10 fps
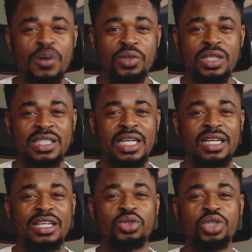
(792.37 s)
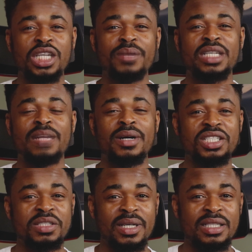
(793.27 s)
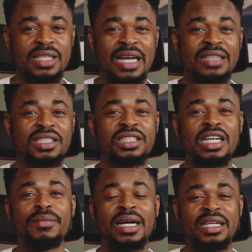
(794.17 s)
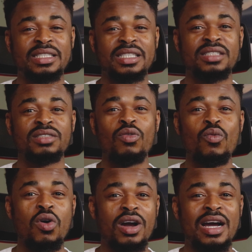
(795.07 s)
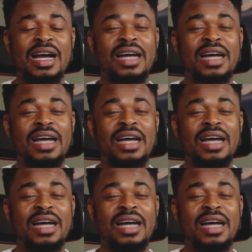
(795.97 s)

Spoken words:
I've come to understand that social media management and digital marketing work